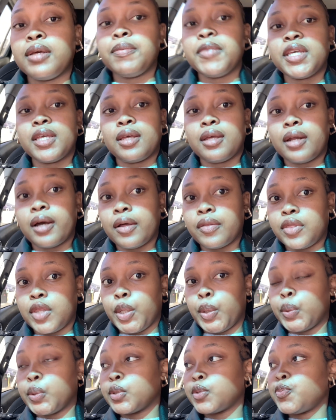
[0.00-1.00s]
get out
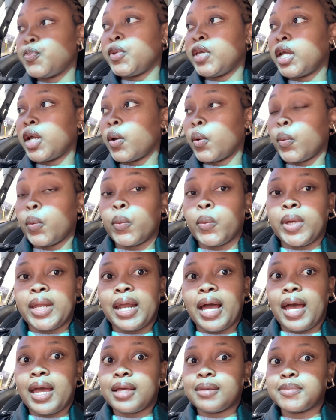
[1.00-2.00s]
and I'll speak when
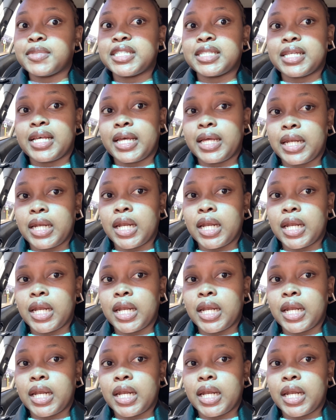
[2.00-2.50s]
I am done.